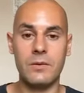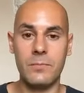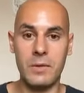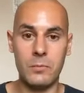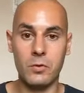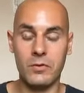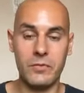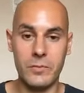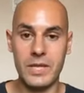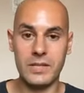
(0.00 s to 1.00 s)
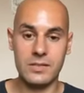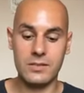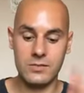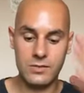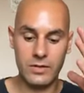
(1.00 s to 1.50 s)
bit more of a
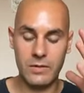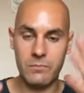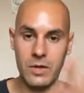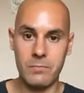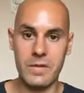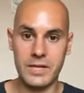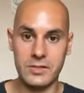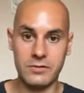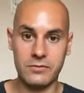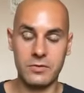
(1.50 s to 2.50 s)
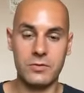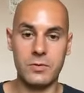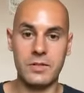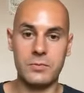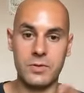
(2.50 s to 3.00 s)
mix, so like a mix of good
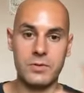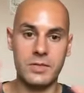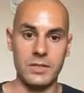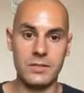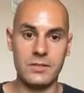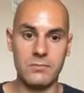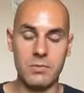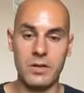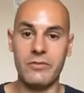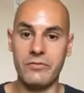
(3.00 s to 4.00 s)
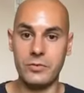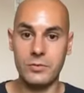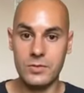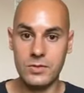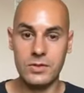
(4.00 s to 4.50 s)
quality proteins and plant
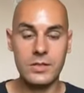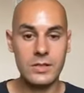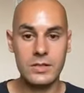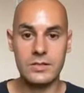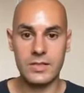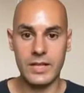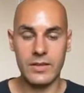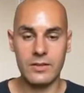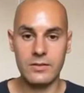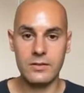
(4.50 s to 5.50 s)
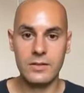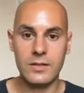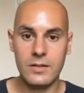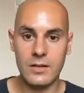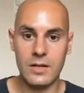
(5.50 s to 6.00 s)
foods together.
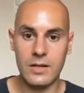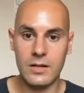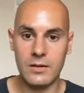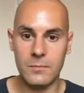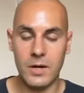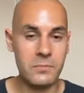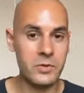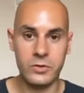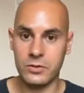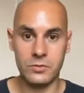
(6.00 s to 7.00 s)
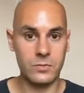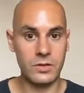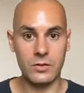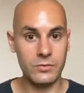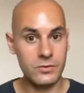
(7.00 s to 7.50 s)
I'm not good
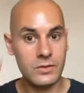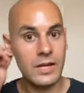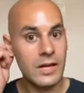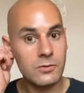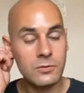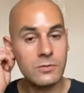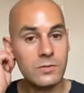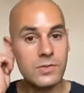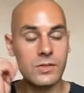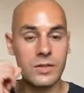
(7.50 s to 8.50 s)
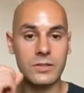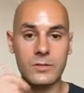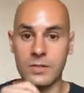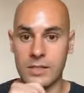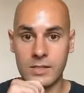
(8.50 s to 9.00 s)
with gluten at all, so I
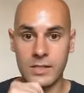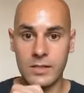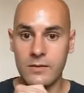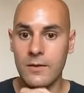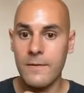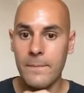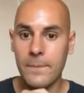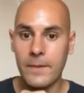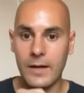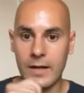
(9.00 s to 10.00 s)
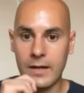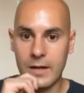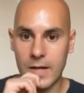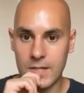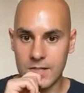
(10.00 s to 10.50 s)
don't eat it.
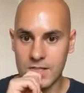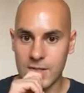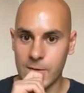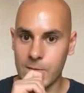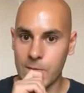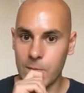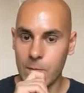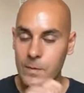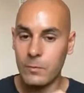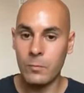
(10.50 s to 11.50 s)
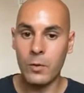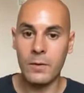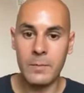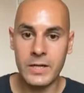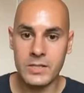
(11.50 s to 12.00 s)
So
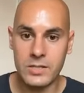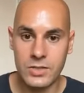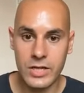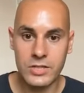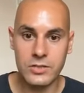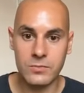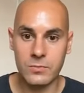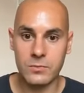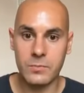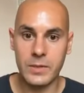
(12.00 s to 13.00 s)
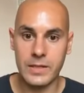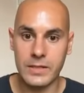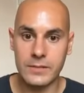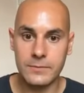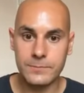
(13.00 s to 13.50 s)
what my suggestion would
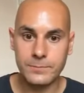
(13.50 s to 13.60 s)
be